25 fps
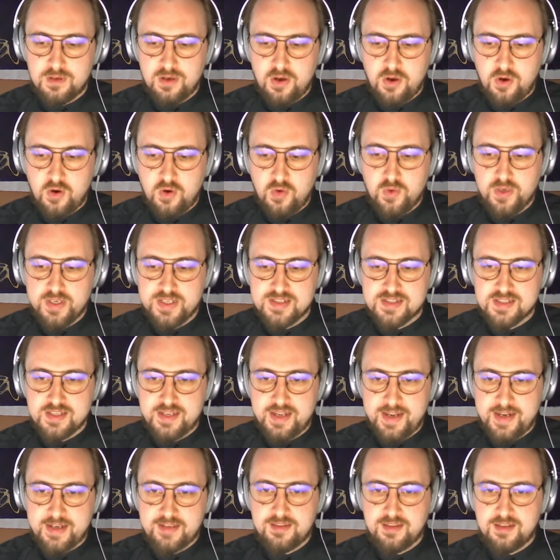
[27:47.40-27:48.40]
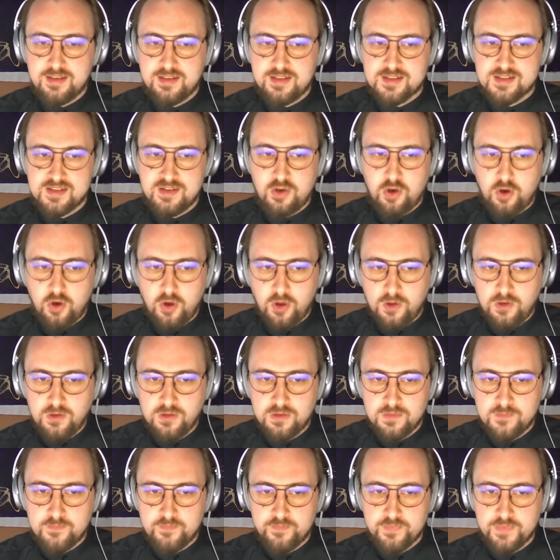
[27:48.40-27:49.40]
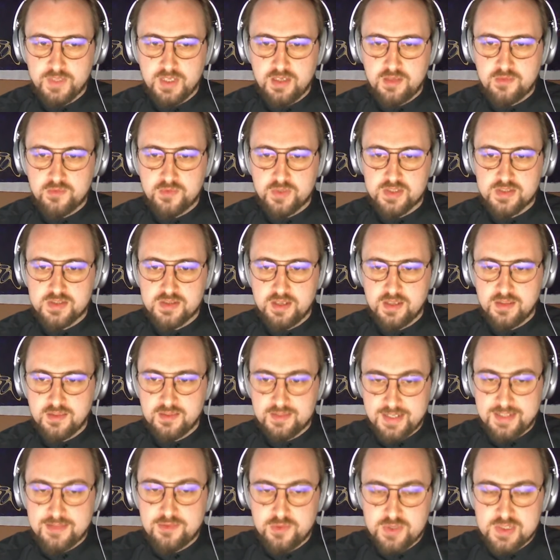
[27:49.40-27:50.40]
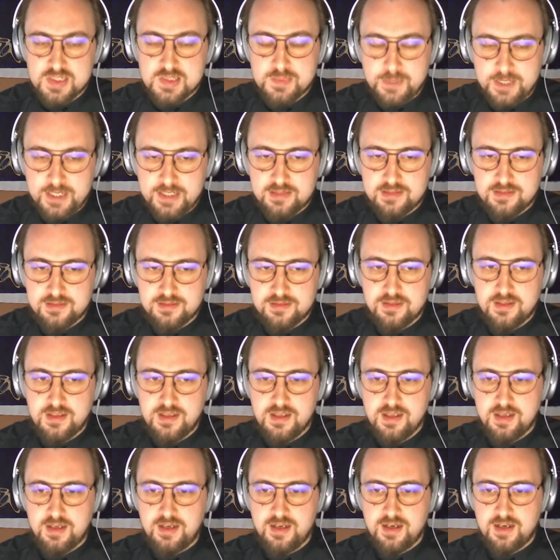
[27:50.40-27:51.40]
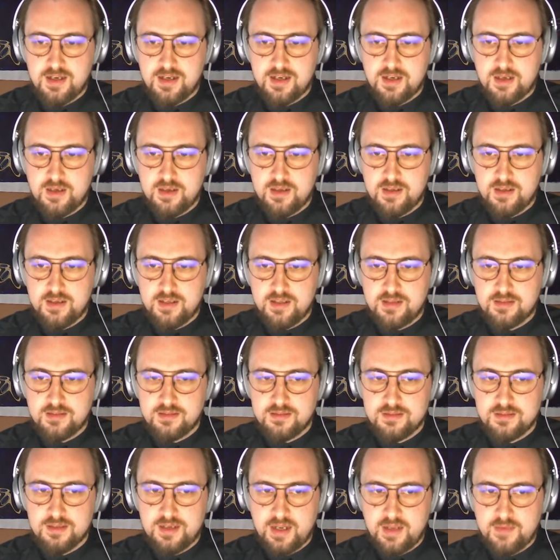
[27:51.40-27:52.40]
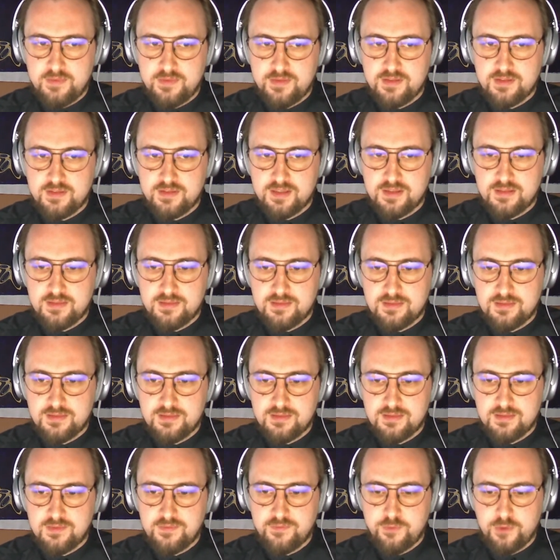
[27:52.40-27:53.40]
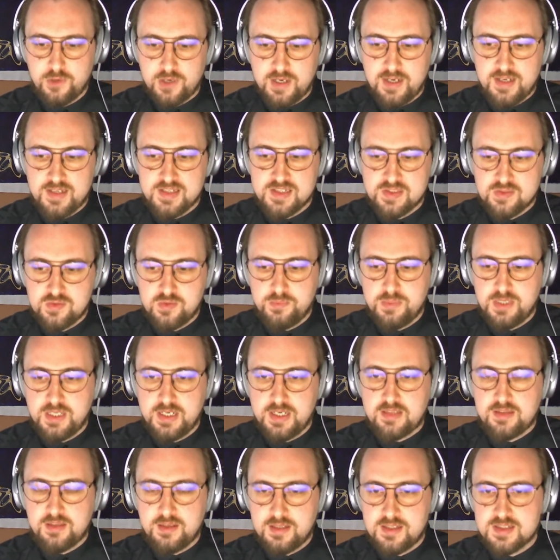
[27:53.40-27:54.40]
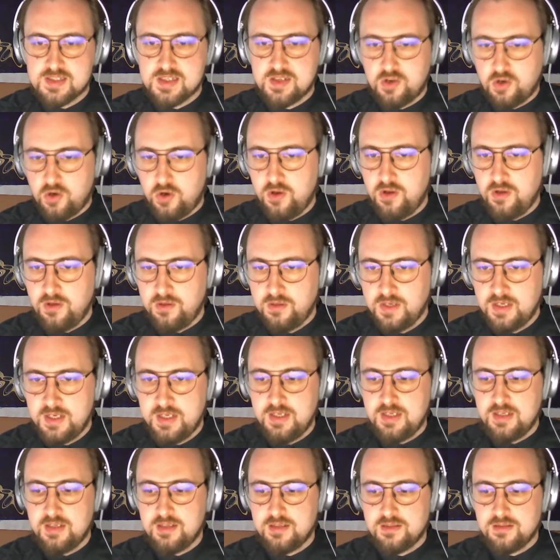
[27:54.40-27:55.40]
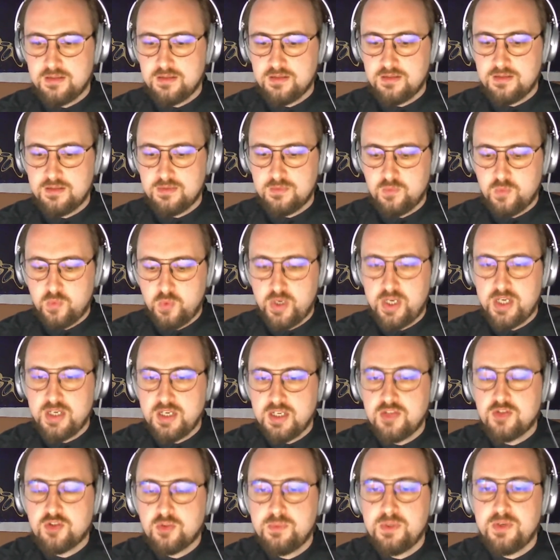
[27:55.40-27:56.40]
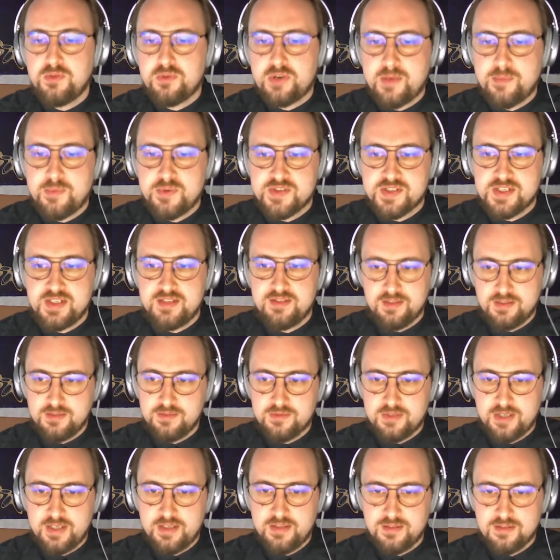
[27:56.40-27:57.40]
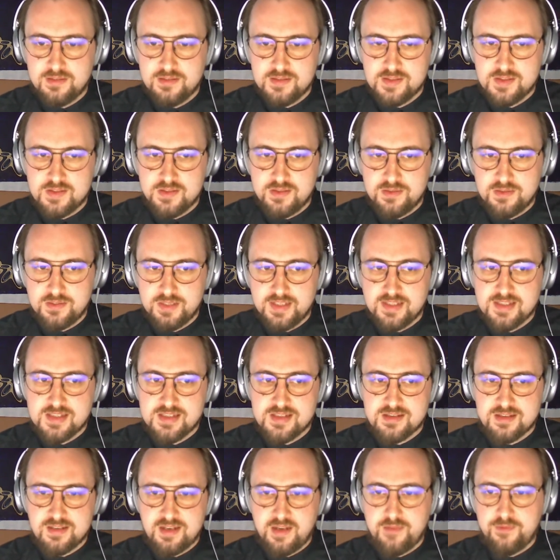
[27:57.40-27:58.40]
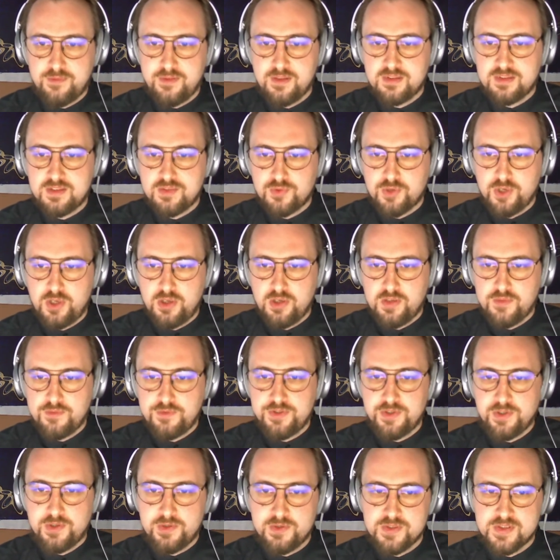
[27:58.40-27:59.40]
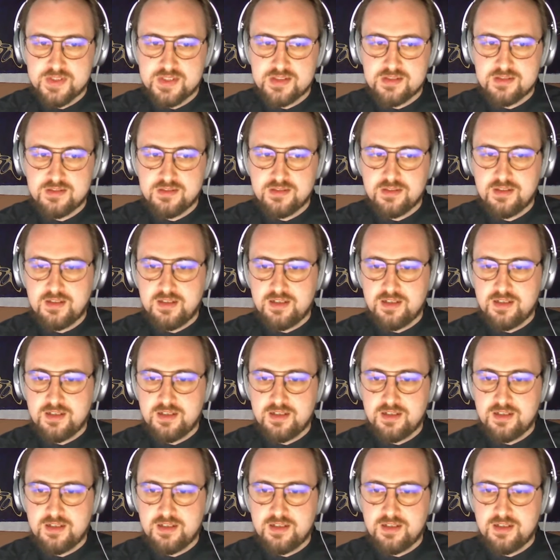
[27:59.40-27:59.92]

always acting as a whole in that respect. And I think that for us to be acting as a whole, we need to be represented, right? So that's, I think, the role of those